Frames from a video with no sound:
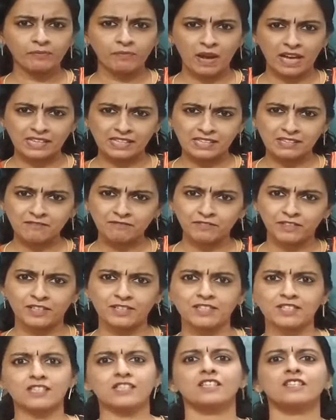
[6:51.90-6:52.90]
massive
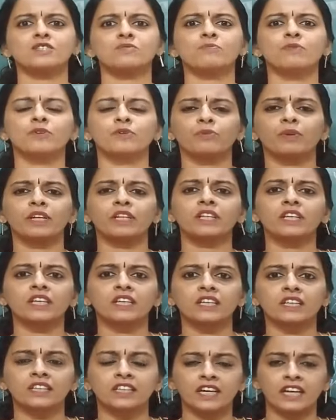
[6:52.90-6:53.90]
distance between
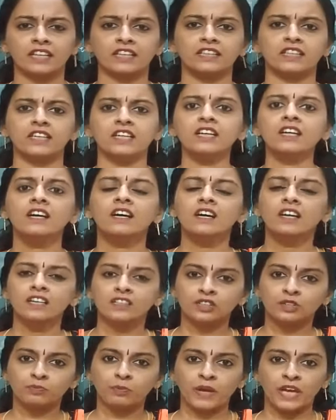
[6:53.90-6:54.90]
the earth and the
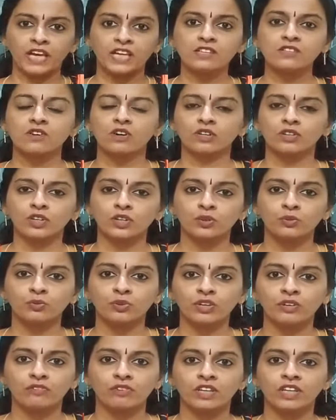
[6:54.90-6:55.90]
space or the
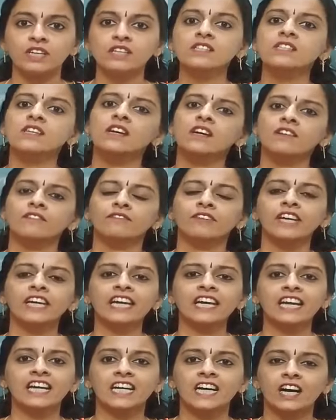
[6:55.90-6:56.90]
universe,
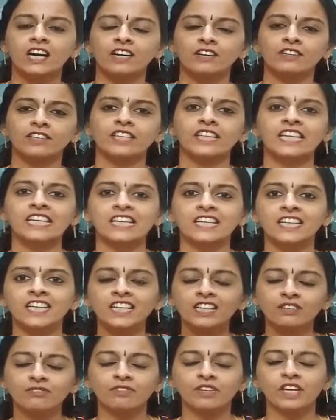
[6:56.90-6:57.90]
we on the
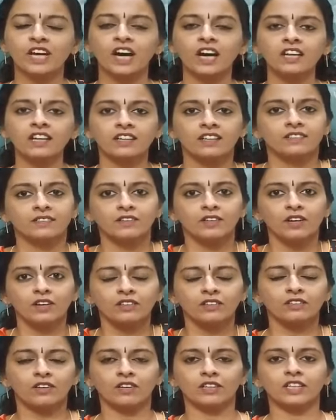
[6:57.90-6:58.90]
earth, we are
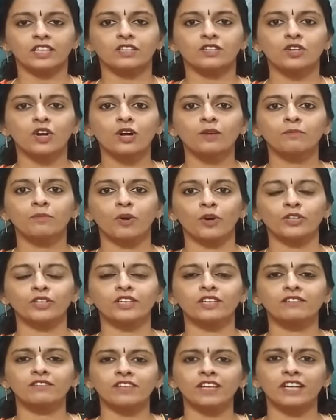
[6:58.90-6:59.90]
not at all
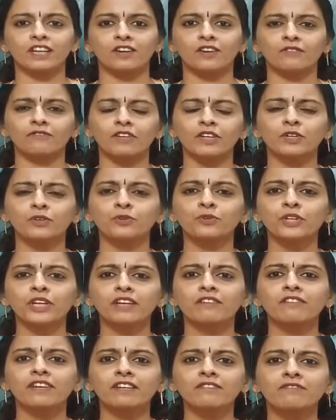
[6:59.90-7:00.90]
bothered. We
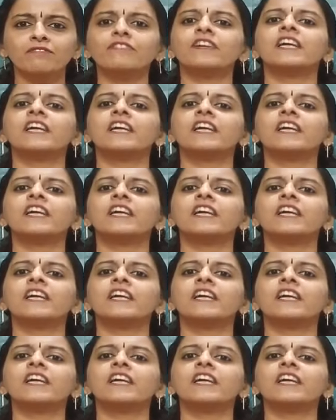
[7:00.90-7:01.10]
don't even